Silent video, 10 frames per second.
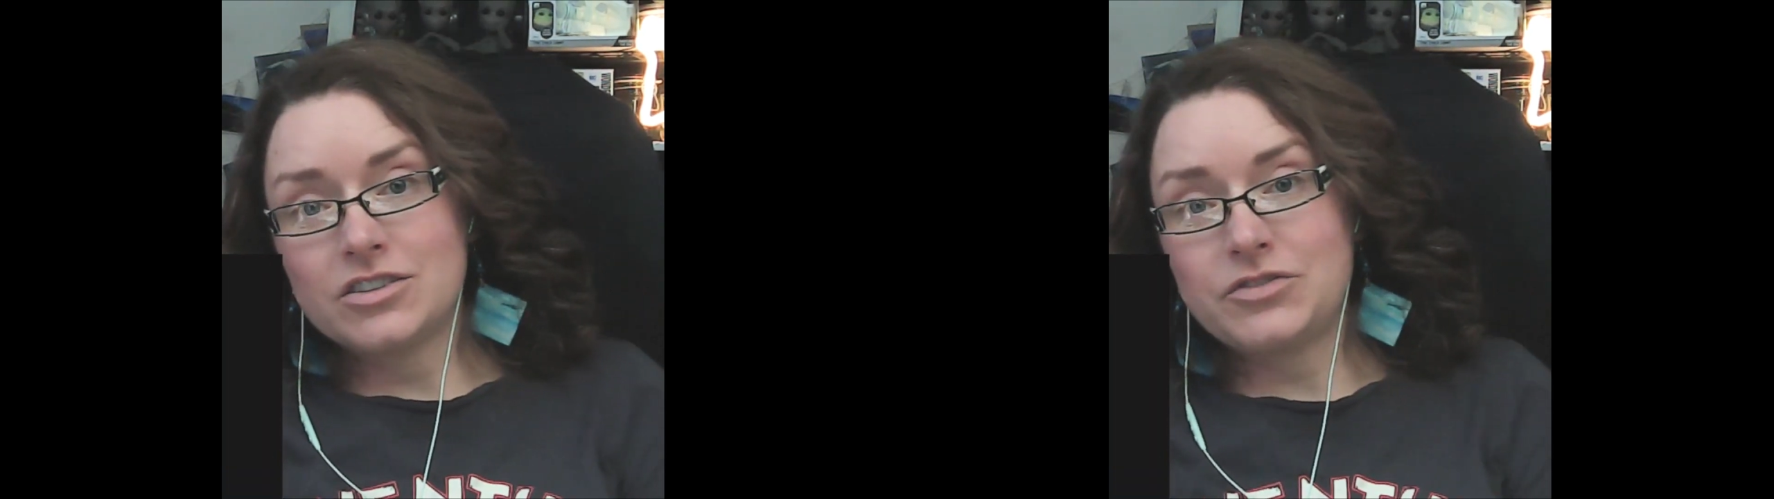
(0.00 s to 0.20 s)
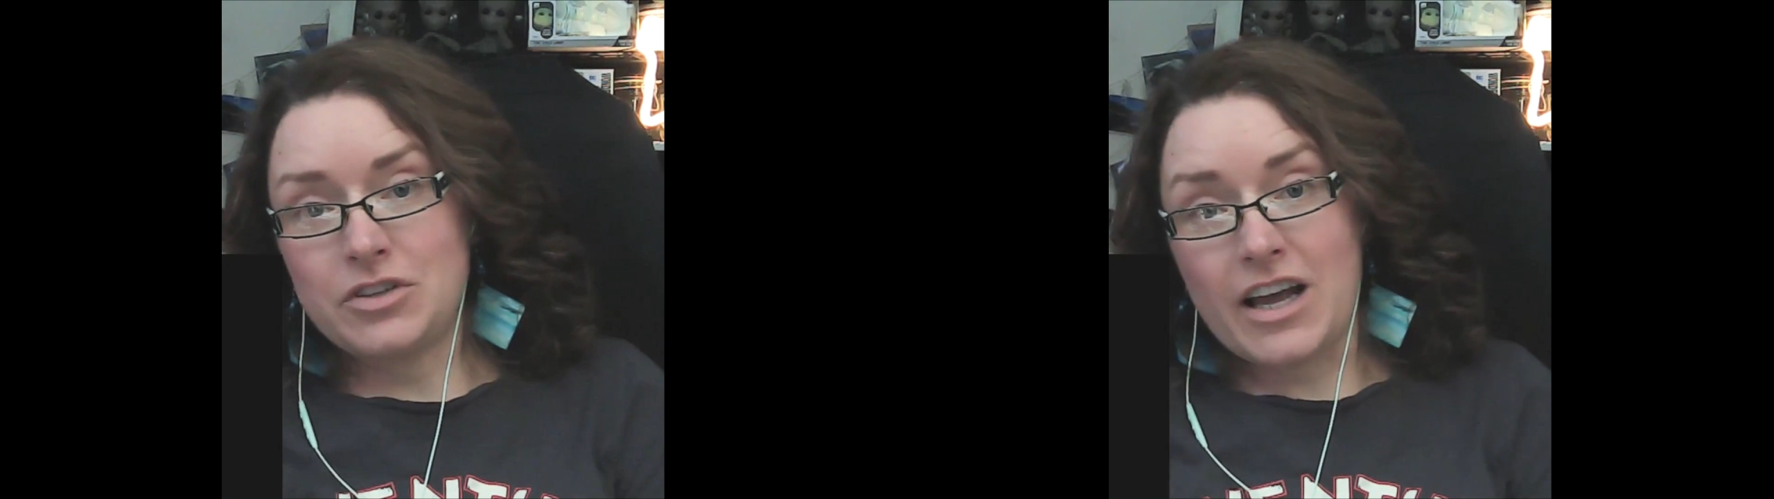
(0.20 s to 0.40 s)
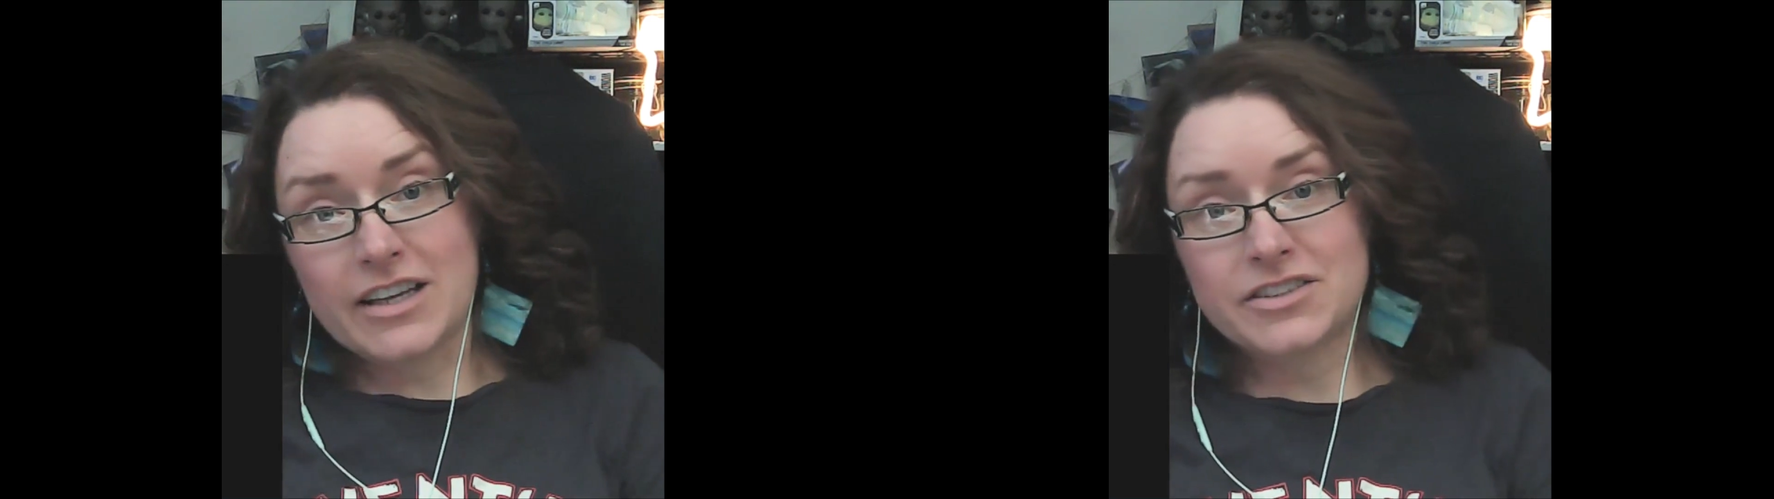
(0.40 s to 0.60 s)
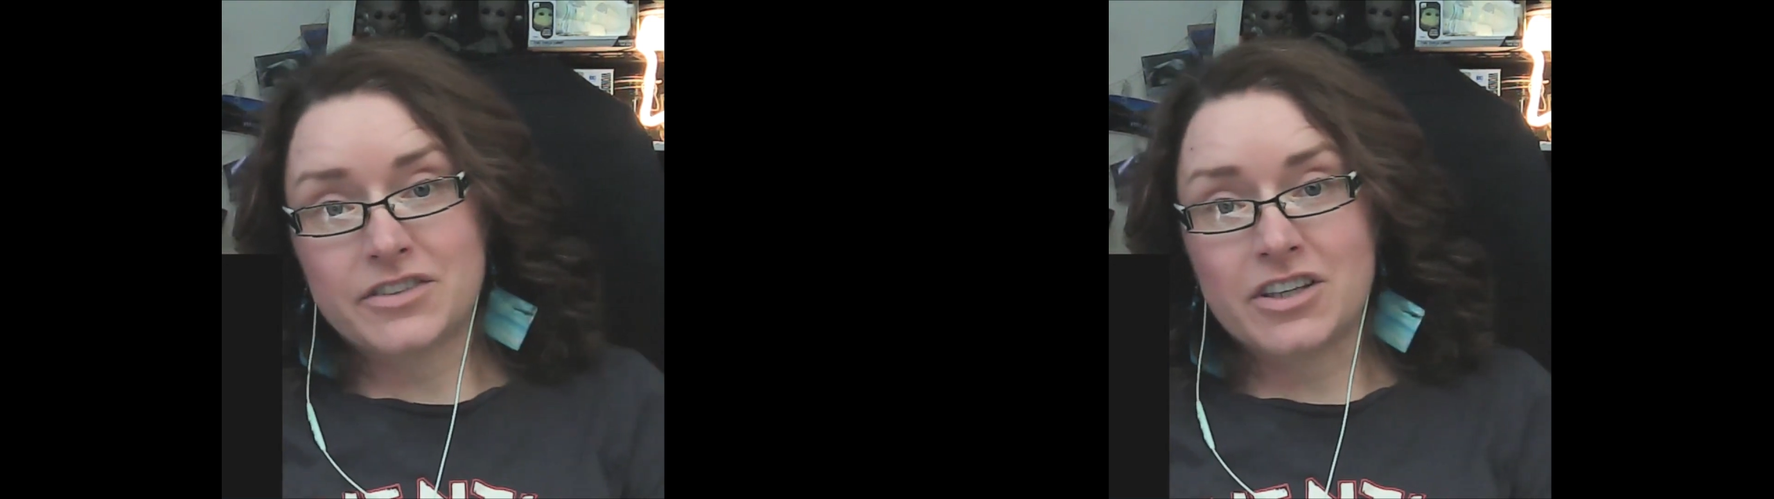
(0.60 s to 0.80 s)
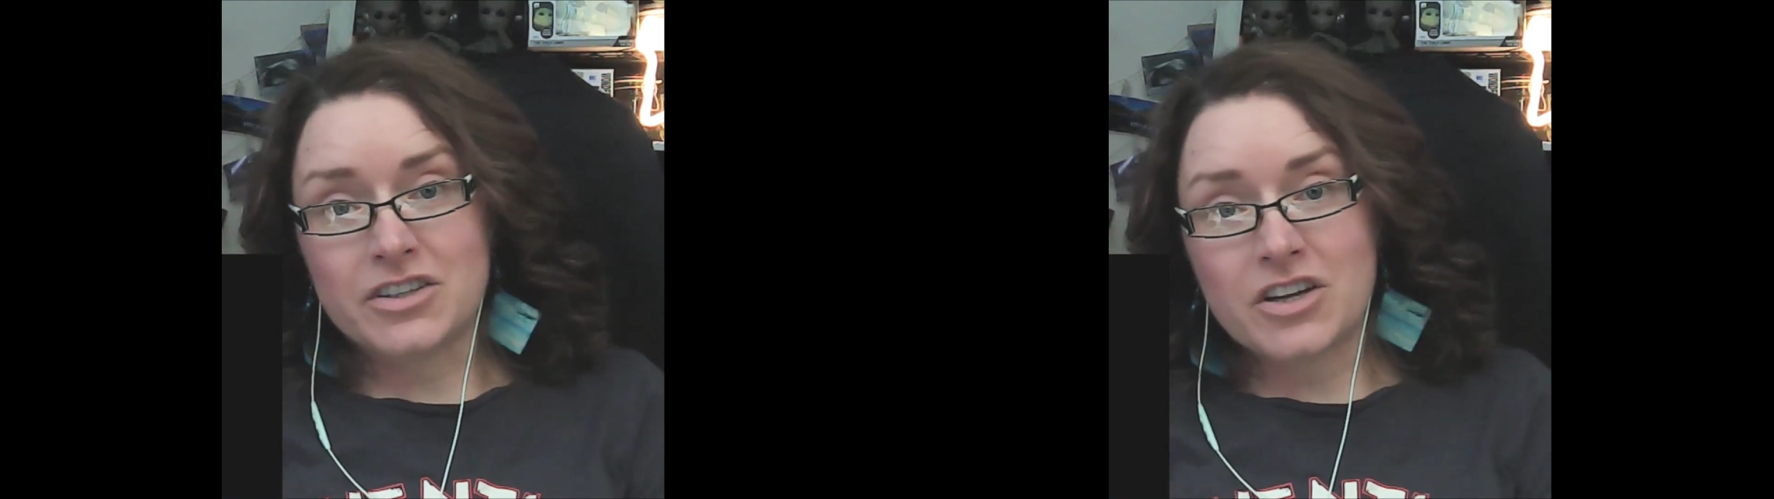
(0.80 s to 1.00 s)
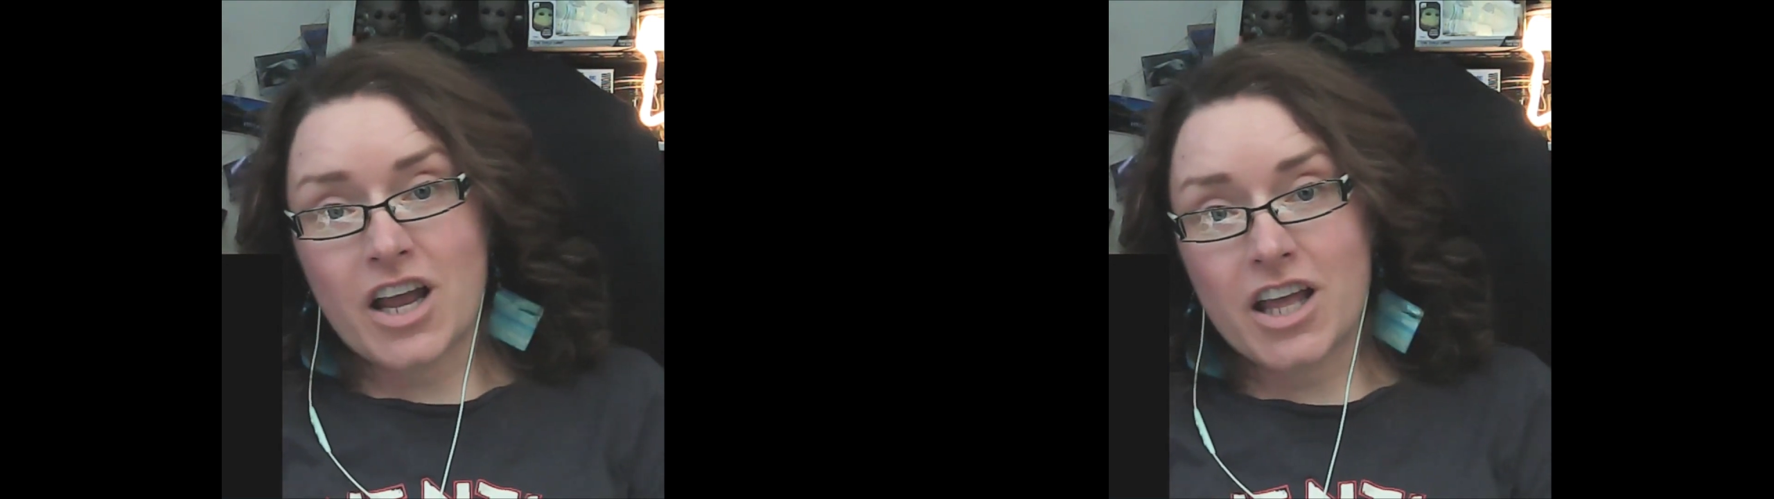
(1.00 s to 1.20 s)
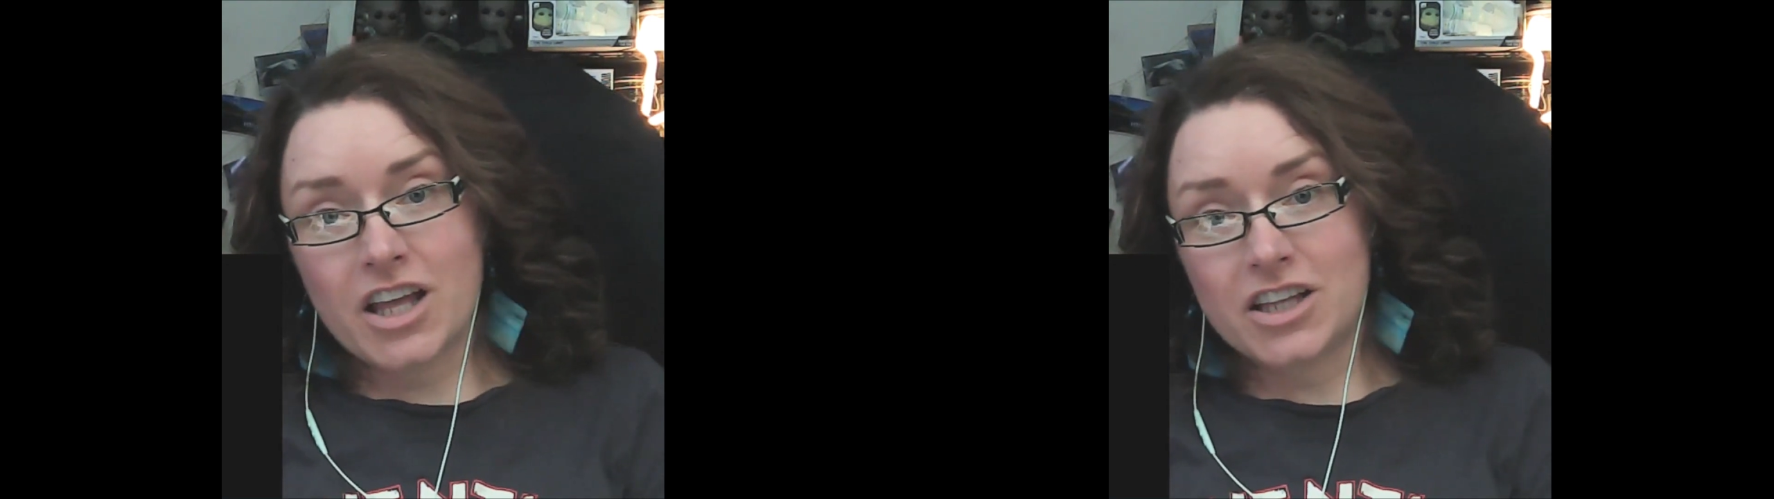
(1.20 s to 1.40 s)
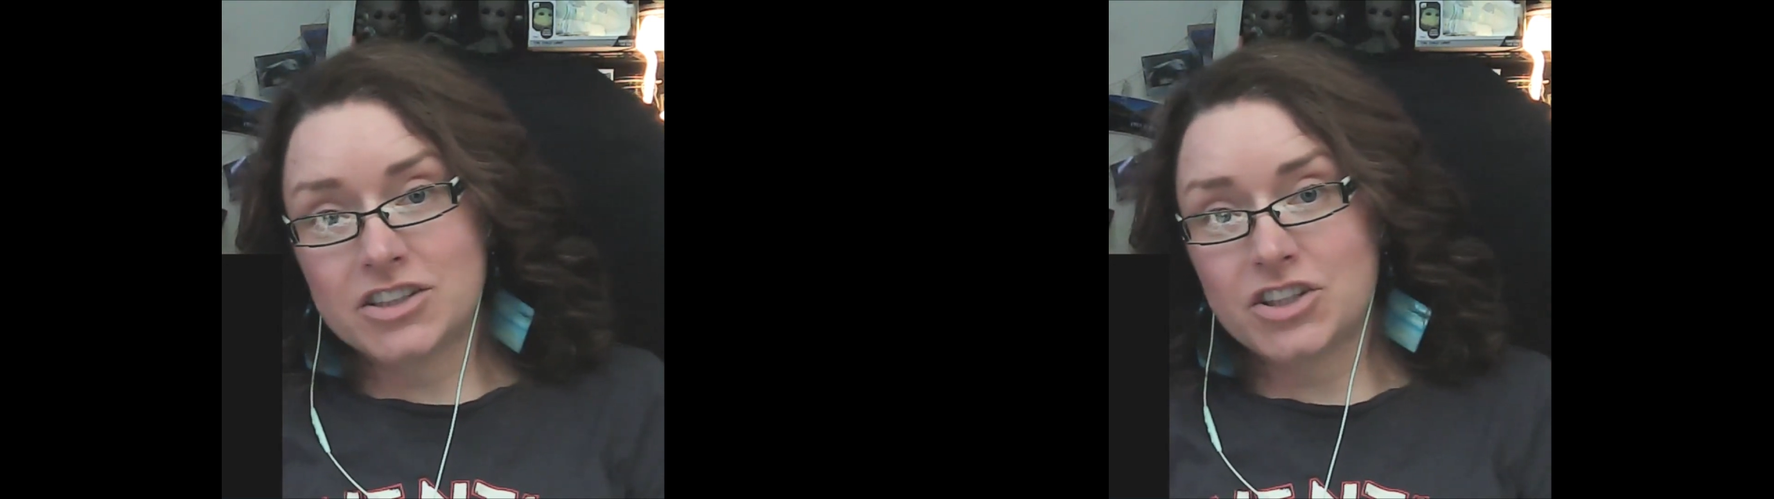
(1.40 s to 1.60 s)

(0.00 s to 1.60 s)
like this video and